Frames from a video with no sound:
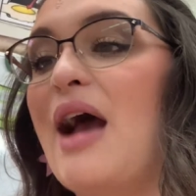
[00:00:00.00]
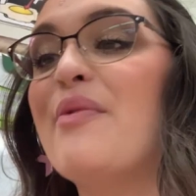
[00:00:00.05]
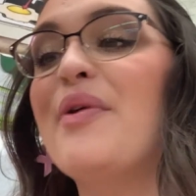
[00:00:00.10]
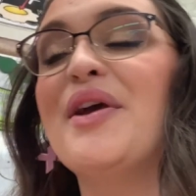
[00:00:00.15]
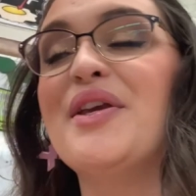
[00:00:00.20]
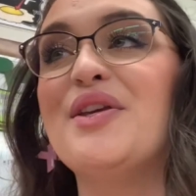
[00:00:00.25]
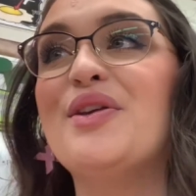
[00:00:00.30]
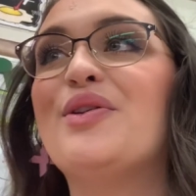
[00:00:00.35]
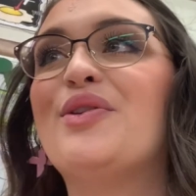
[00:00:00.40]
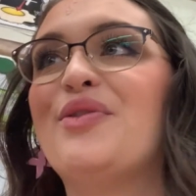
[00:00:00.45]

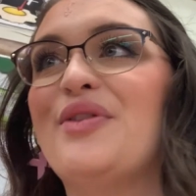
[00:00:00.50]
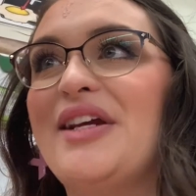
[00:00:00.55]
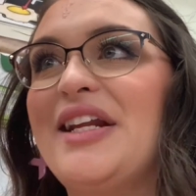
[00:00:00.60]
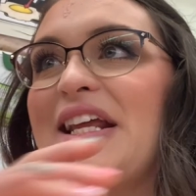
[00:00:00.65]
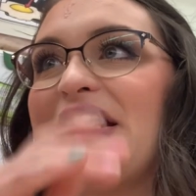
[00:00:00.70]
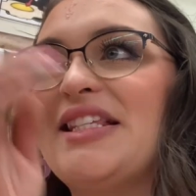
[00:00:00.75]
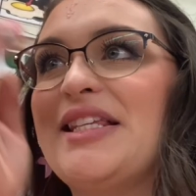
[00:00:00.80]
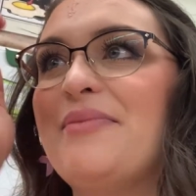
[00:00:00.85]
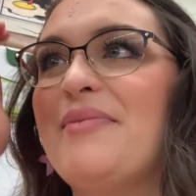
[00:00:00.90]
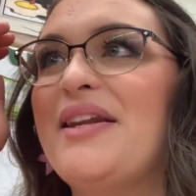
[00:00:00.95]
want you to read
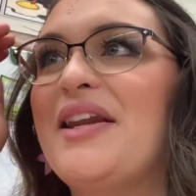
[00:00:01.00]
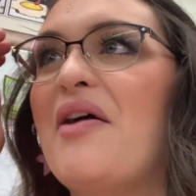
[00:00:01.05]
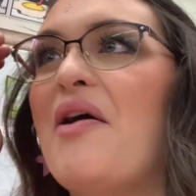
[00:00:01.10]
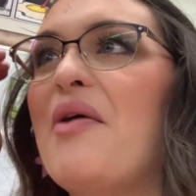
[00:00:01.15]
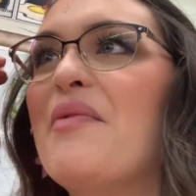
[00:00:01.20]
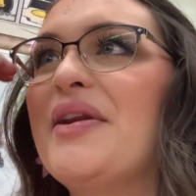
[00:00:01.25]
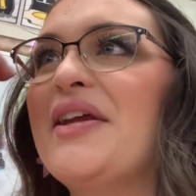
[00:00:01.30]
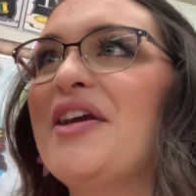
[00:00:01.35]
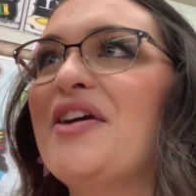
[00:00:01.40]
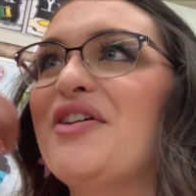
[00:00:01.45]
it to me now. I
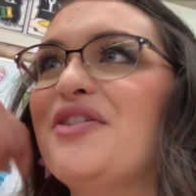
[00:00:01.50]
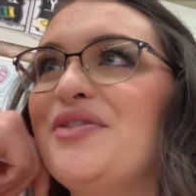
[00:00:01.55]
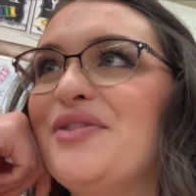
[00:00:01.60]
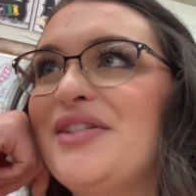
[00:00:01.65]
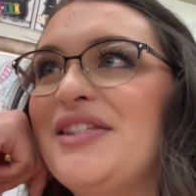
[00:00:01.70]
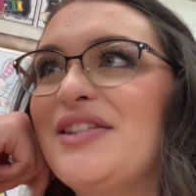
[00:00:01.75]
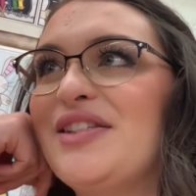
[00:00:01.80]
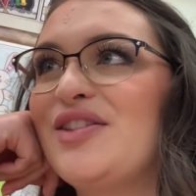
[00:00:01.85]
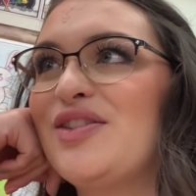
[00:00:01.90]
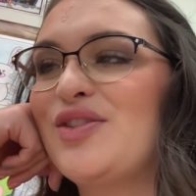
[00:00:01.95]
want to hear you
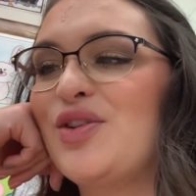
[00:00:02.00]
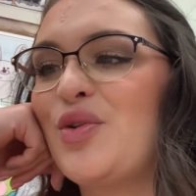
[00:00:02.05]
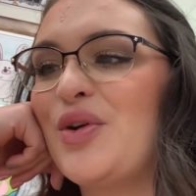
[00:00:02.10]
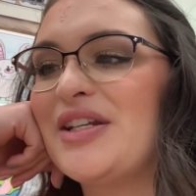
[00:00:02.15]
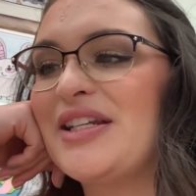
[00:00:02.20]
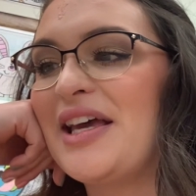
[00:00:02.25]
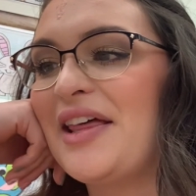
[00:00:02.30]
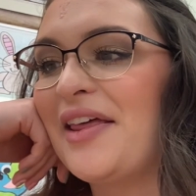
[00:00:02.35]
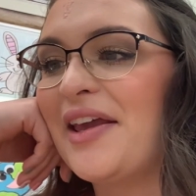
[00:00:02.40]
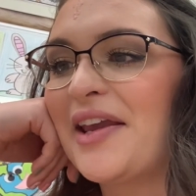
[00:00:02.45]

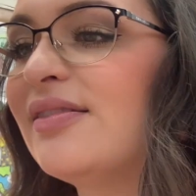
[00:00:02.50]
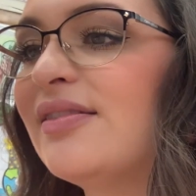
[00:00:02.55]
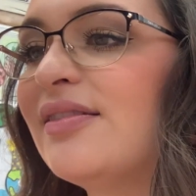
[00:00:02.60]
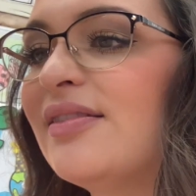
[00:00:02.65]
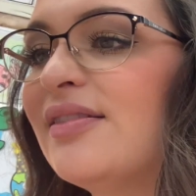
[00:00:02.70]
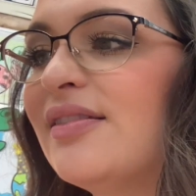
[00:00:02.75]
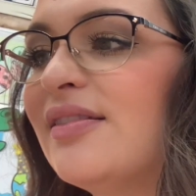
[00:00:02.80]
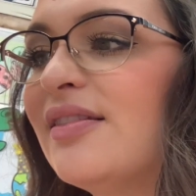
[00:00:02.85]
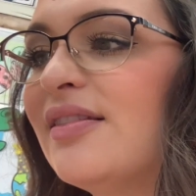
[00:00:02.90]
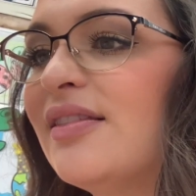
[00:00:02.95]
storytelling.
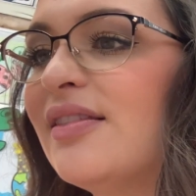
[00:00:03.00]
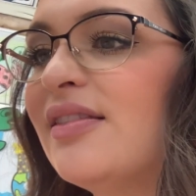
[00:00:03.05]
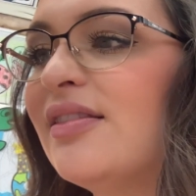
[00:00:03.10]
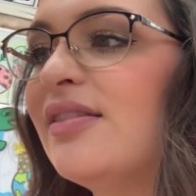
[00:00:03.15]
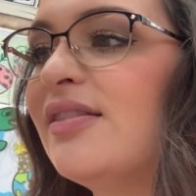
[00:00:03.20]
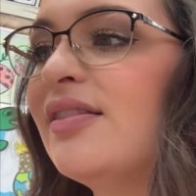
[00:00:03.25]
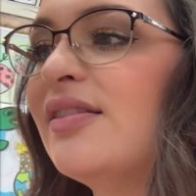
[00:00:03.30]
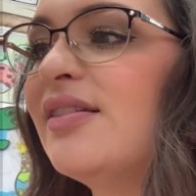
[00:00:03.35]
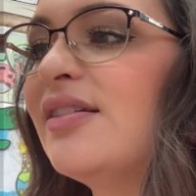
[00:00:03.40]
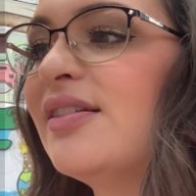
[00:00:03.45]

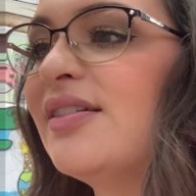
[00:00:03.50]
The